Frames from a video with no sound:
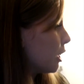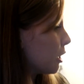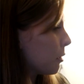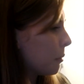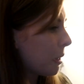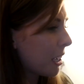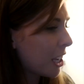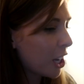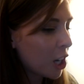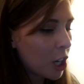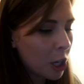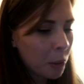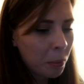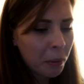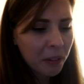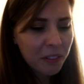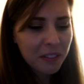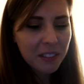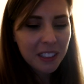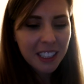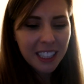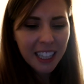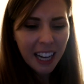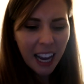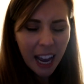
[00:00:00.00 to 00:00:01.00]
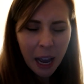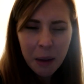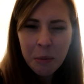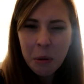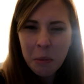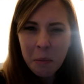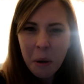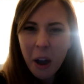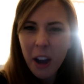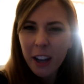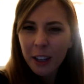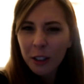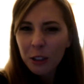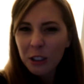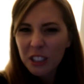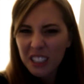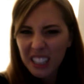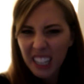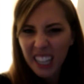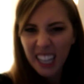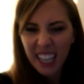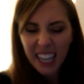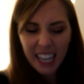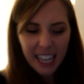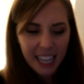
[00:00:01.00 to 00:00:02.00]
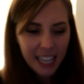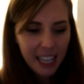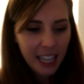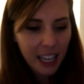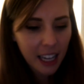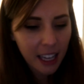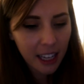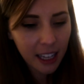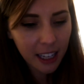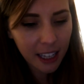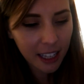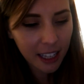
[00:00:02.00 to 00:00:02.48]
make a cup of chamomile tea.